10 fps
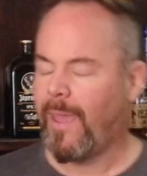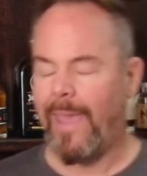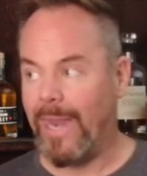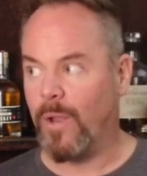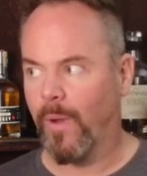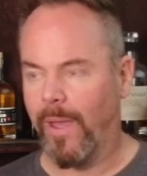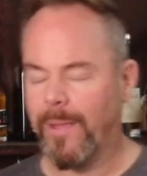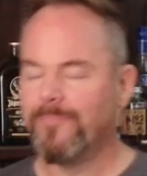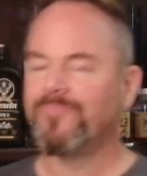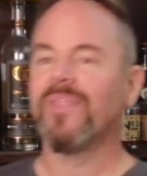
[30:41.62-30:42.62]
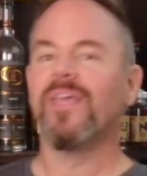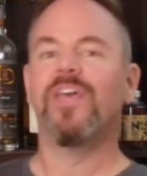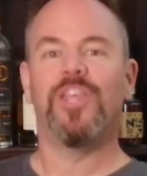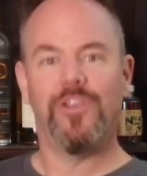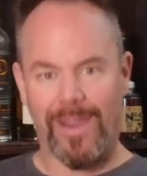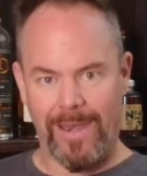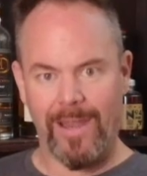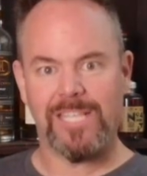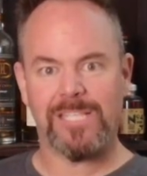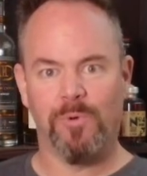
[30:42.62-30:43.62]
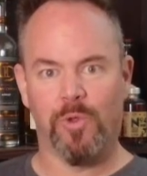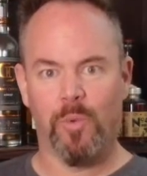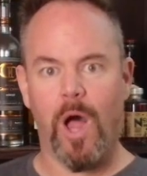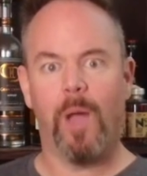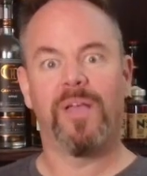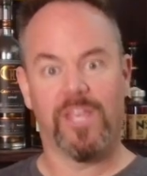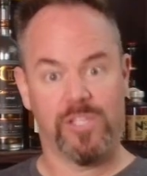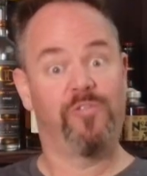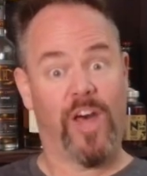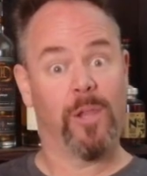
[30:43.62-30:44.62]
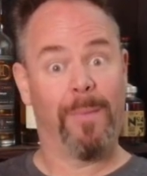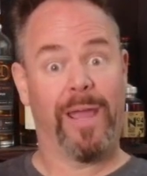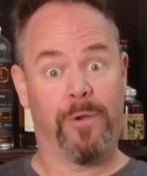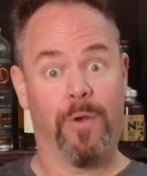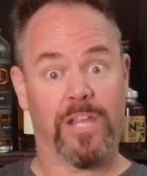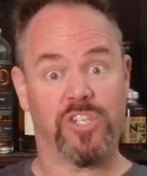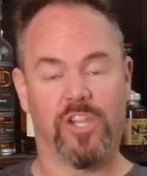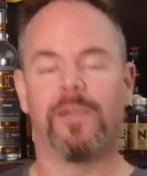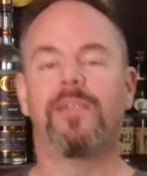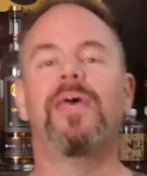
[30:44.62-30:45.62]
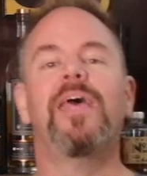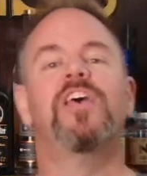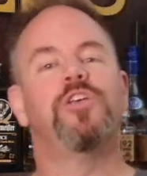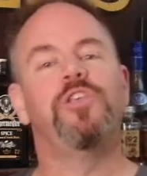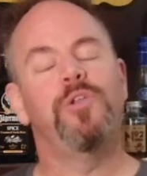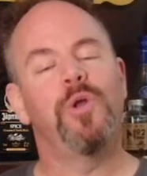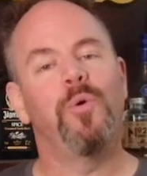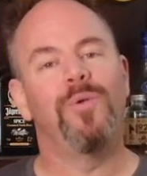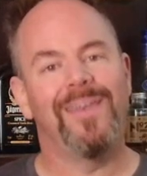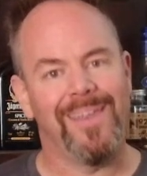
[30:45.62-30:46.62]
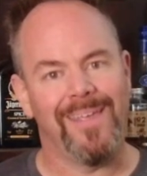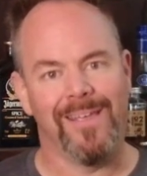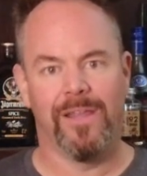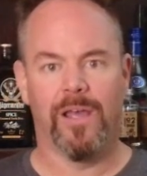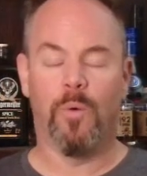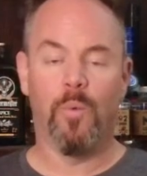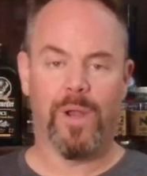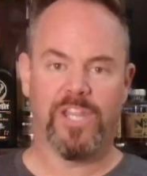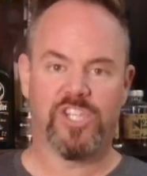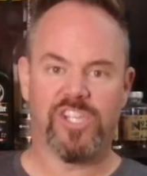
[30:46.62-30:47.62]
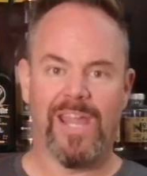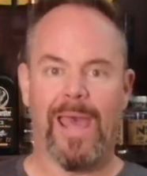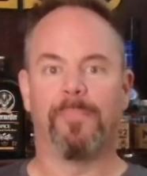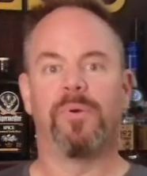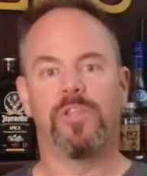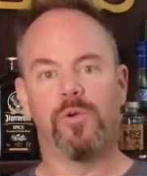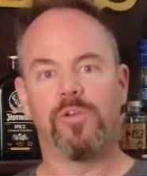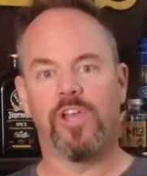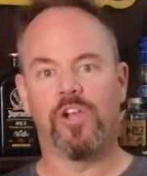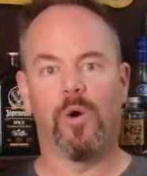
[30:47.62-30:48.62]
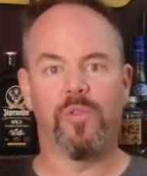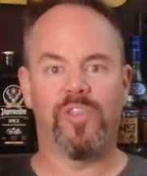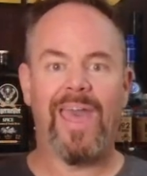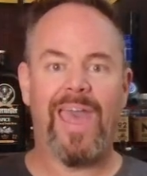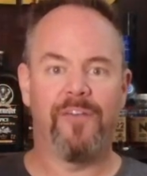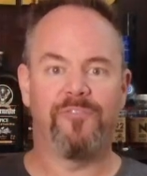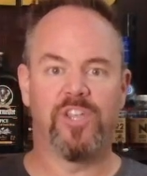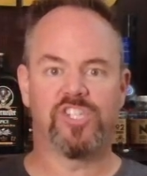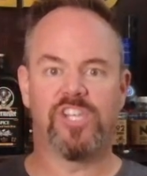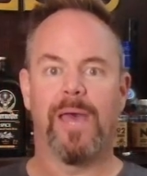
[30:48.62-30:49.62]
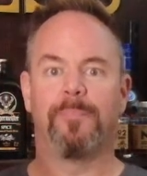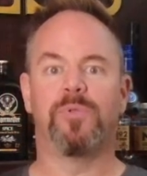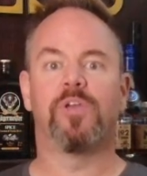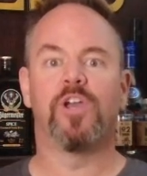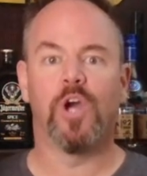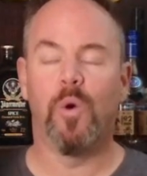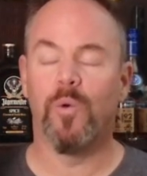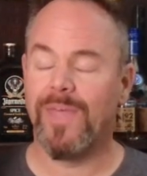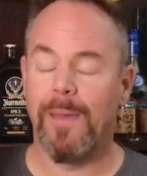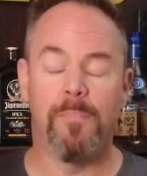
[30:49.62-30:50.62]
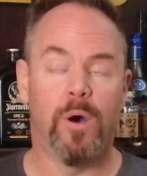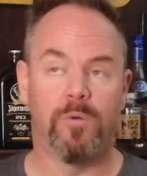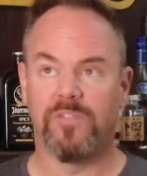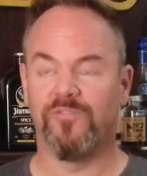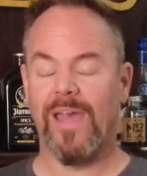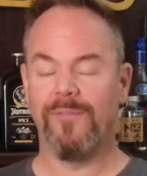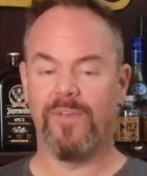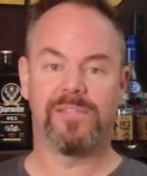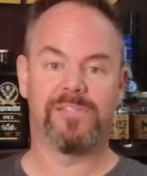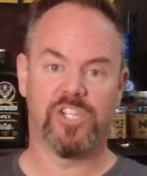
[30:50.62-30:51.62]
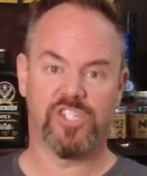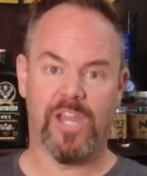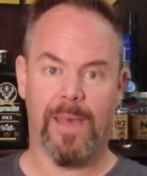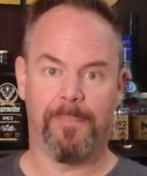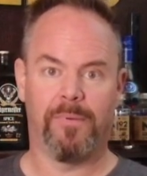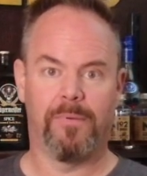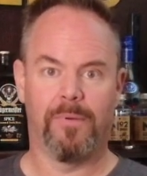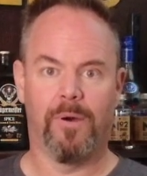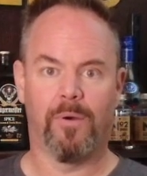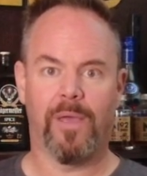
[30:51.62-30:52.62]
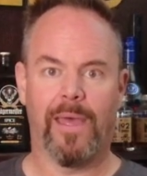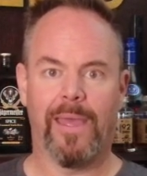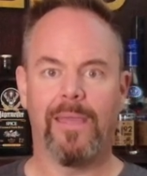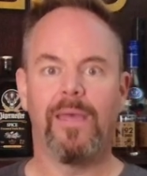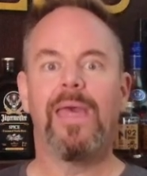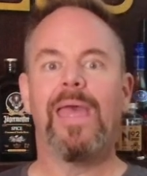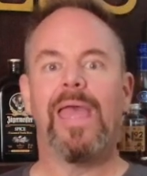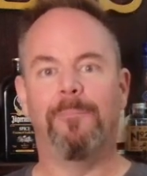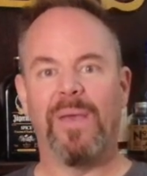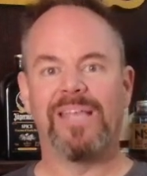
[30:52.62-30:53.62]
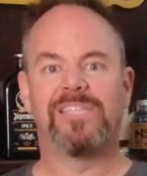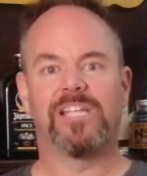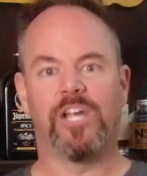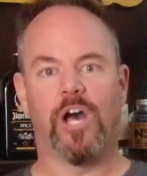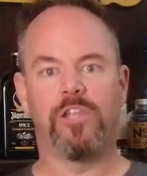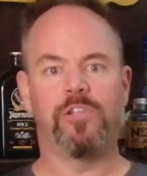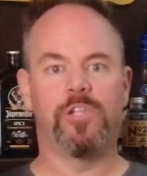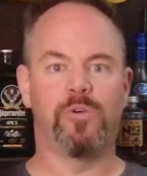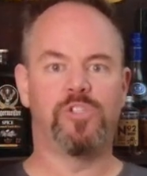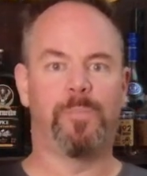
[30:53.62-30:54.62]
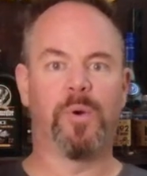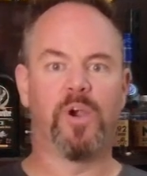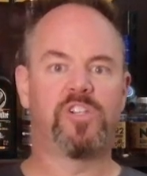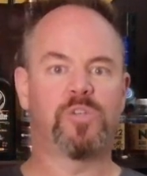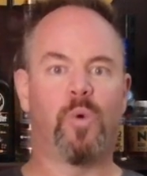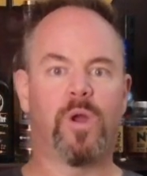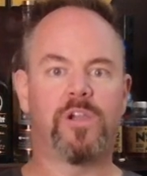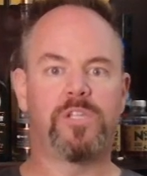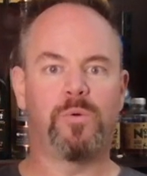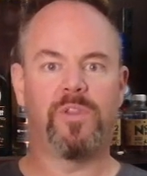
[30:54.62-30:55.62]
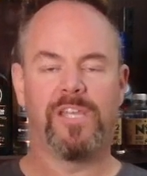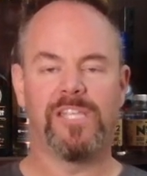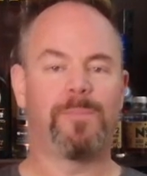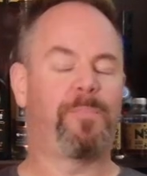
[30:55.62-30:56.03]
Anyway, you got a nice smooth wall because you follow my direction, so you don't need a 1 inch nap. You can go with a 1/2 inch nap. You can go with at most 5/8 inch nap. Okay, and basically all you do is you purchase one or two of these